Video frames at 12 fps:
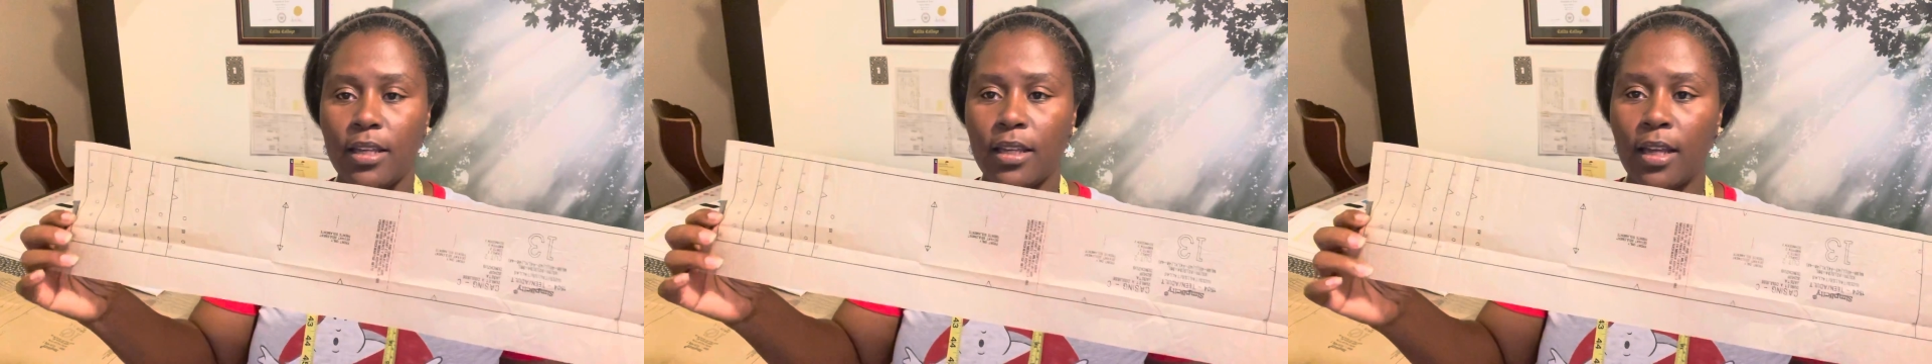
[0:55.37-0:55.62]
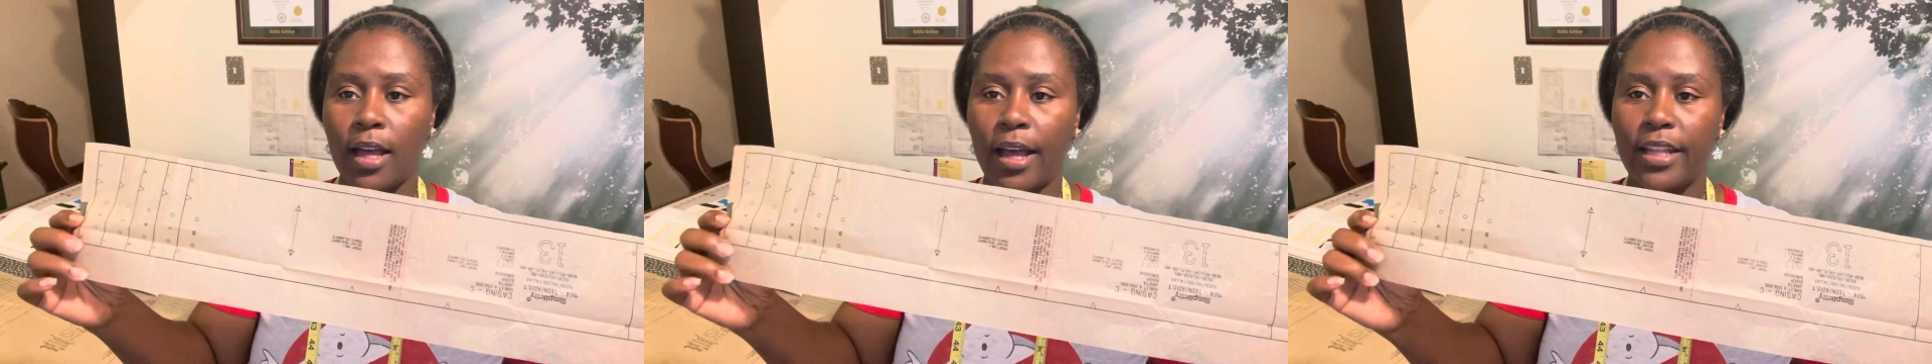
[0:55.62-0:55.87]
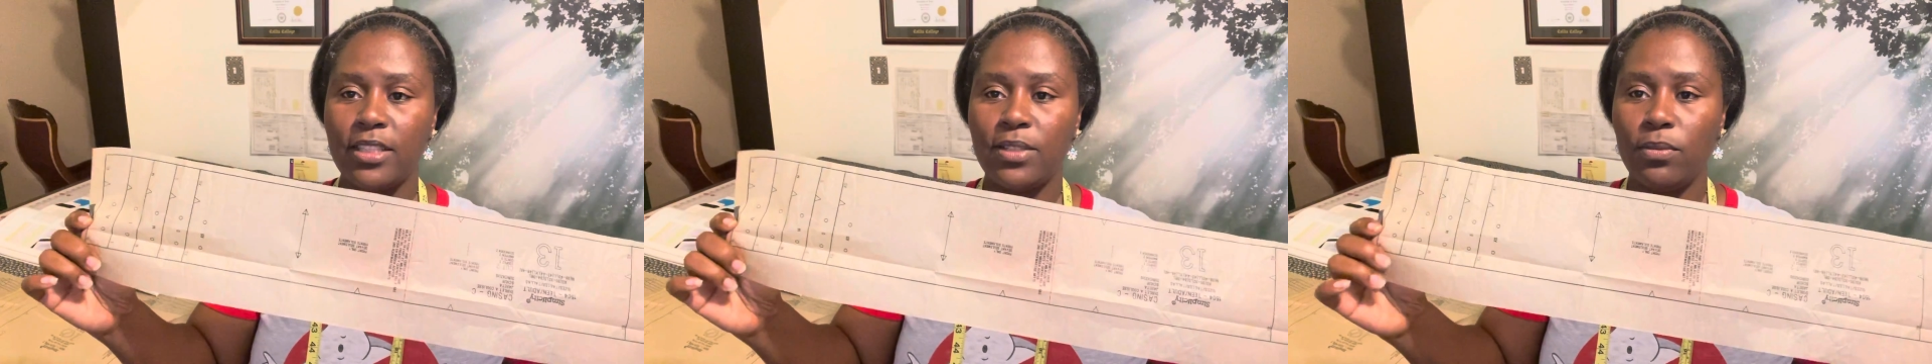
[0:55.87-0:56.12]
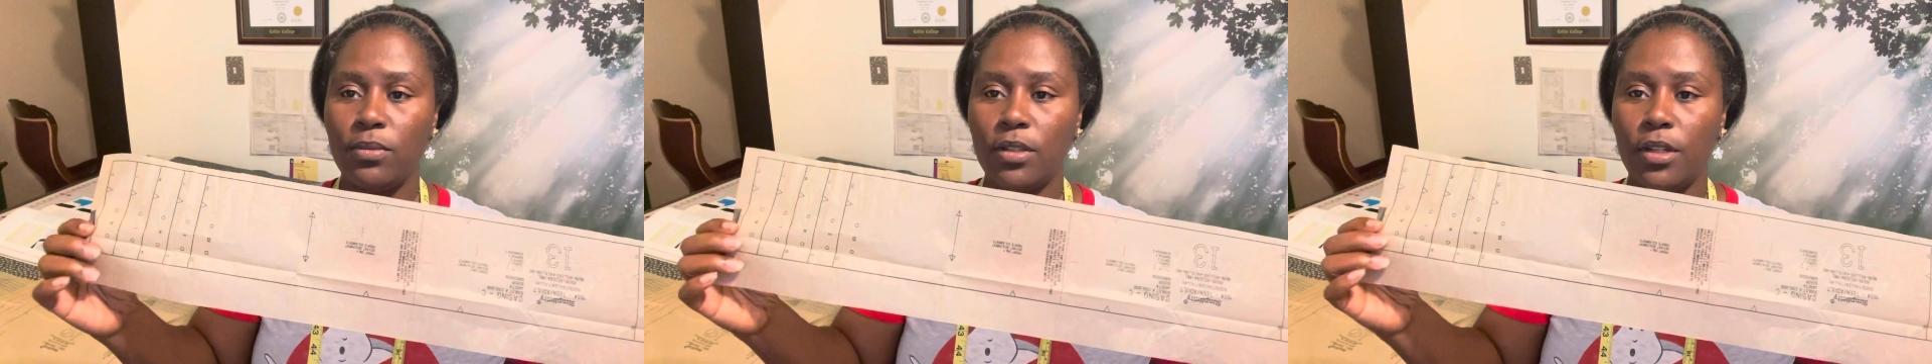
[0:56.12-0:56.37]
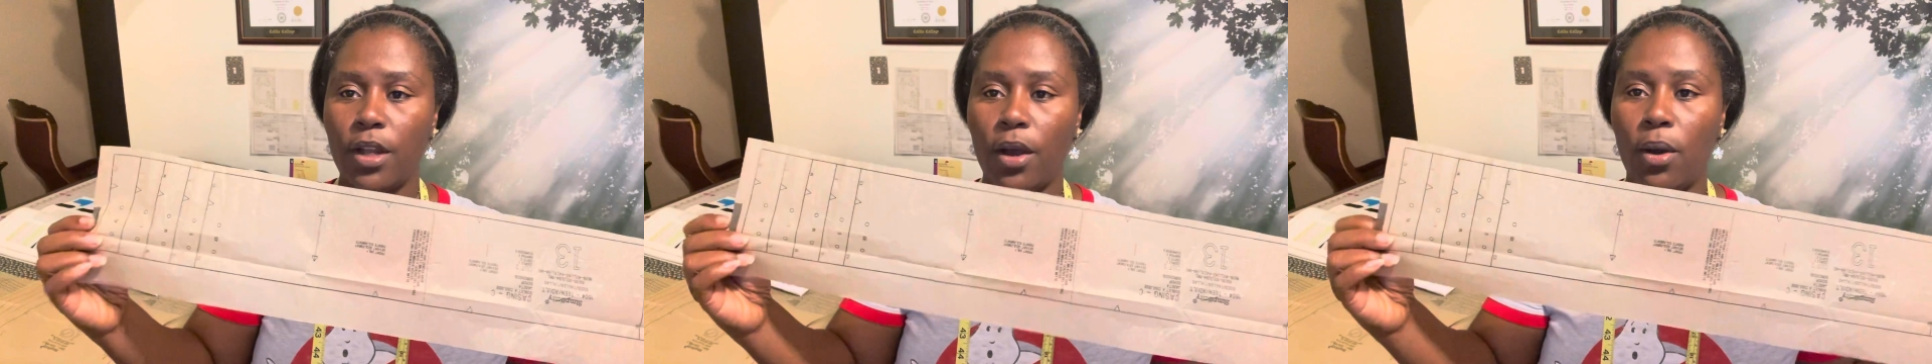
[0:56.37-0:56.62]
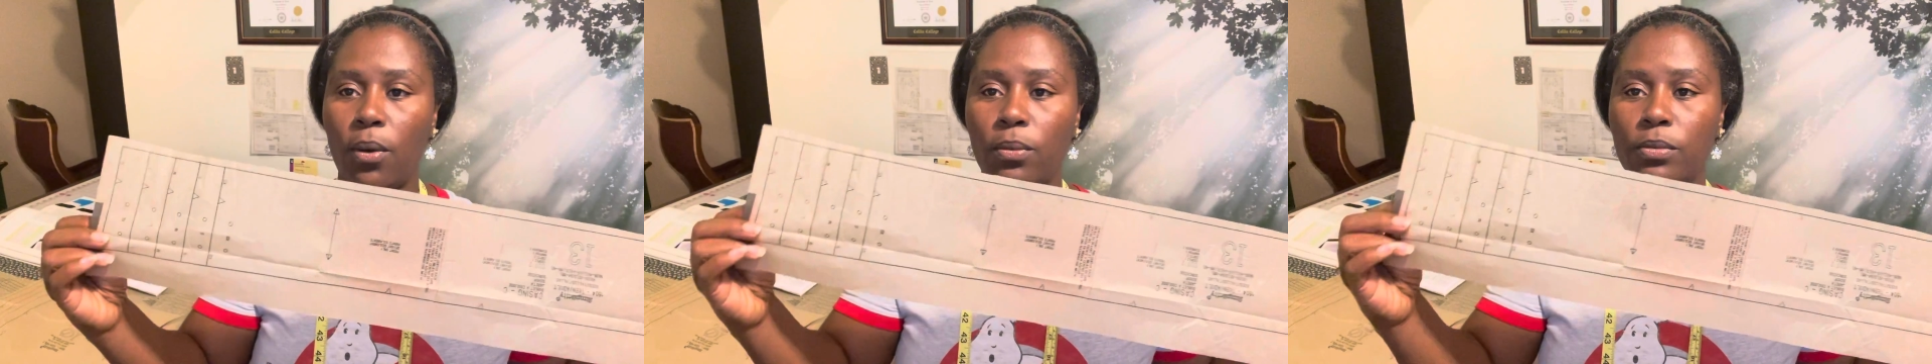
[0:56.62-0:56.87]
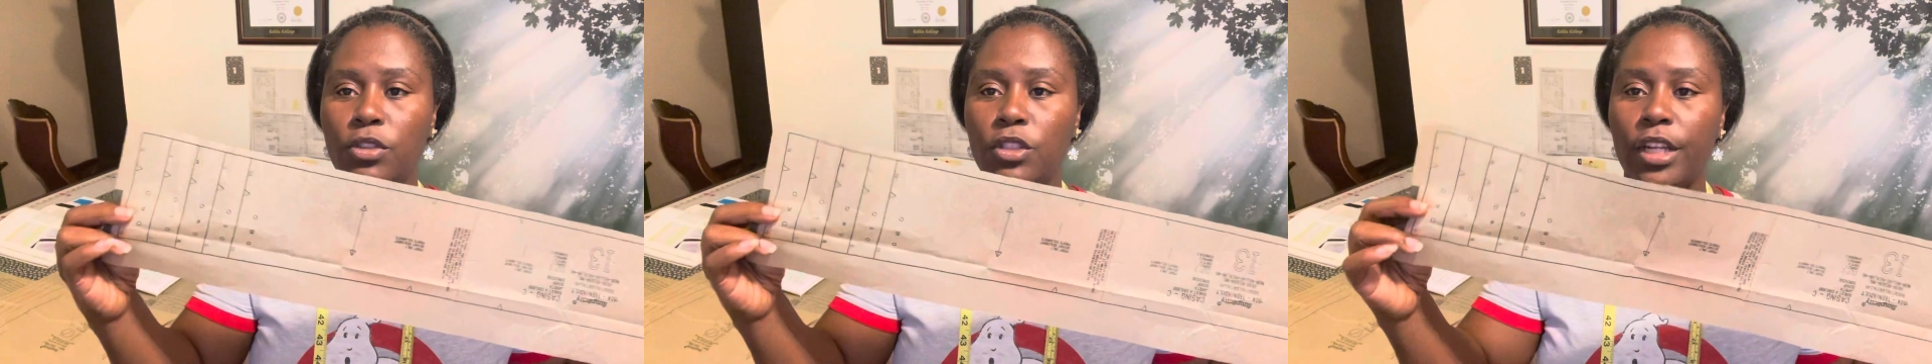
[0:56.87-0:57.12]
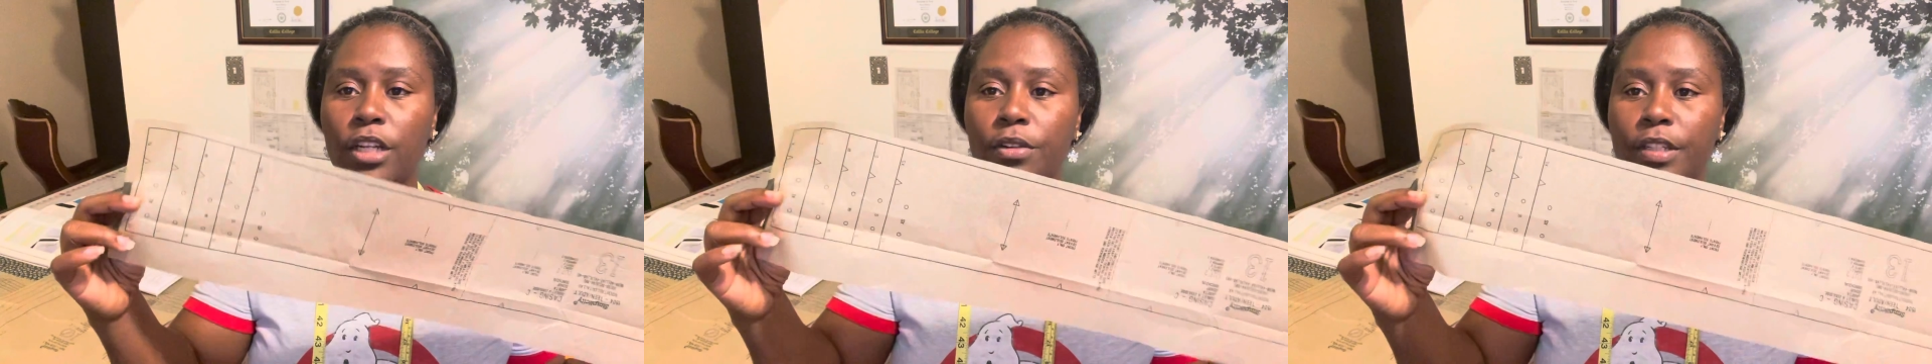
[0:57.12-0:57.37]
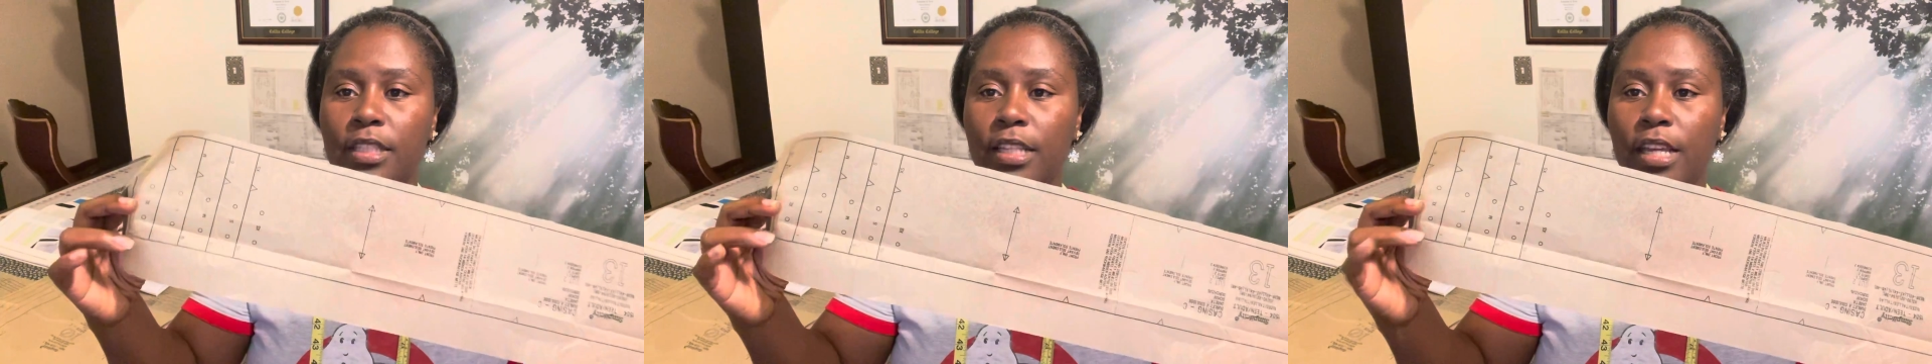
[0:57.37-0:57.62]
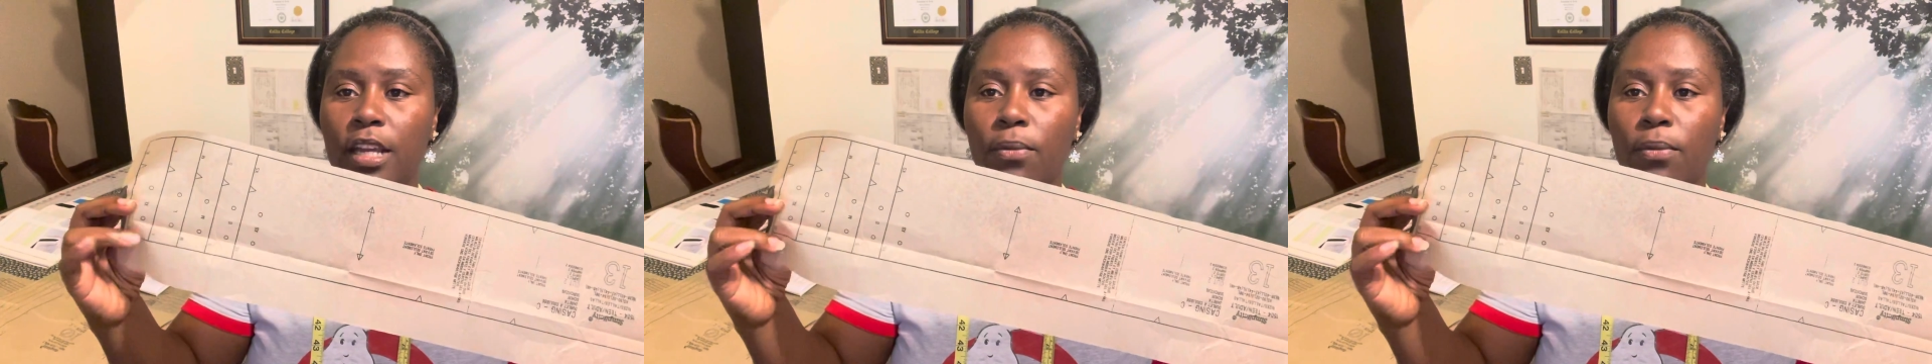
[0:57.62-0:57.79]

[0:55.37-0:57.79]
cut, generously